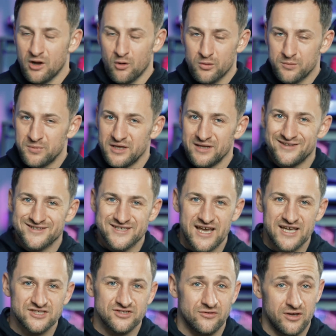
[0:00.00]
that would be a
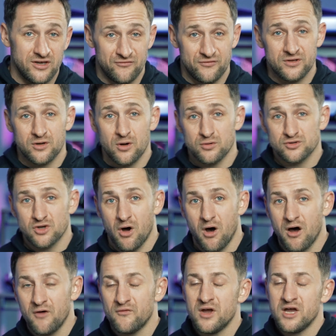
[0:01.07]
disaster if it goes
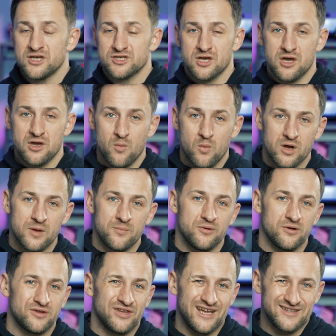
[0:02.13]
off. So you want to
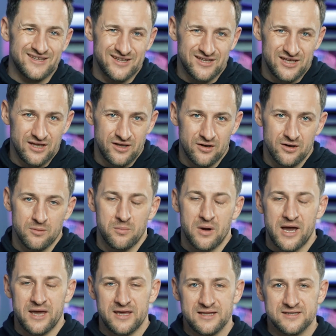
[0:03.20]
protect that heater
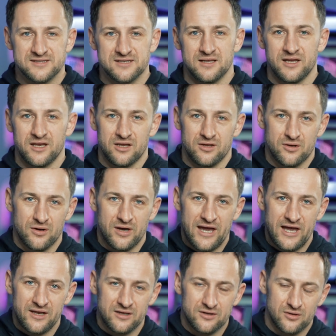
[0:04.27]
by insulating your
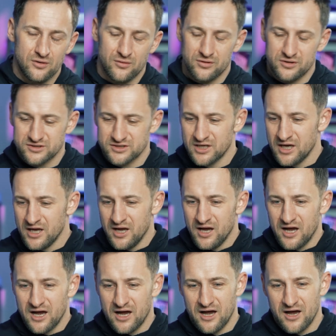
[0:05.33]
attic doors,
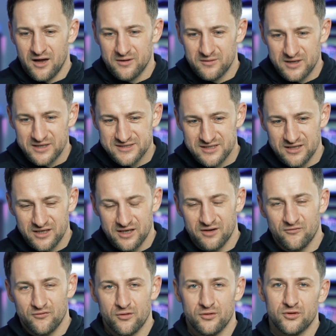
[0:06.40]
uh,
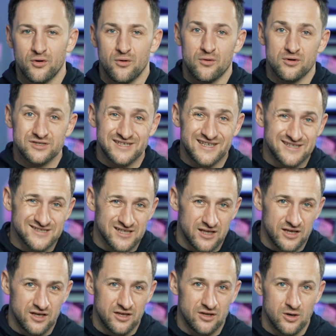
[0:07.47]
insulating front doors,
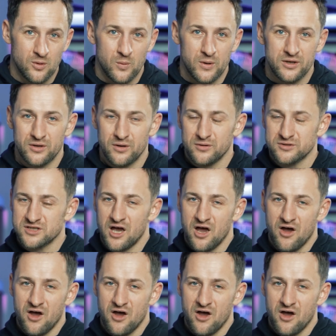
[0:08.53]
insulating your windows.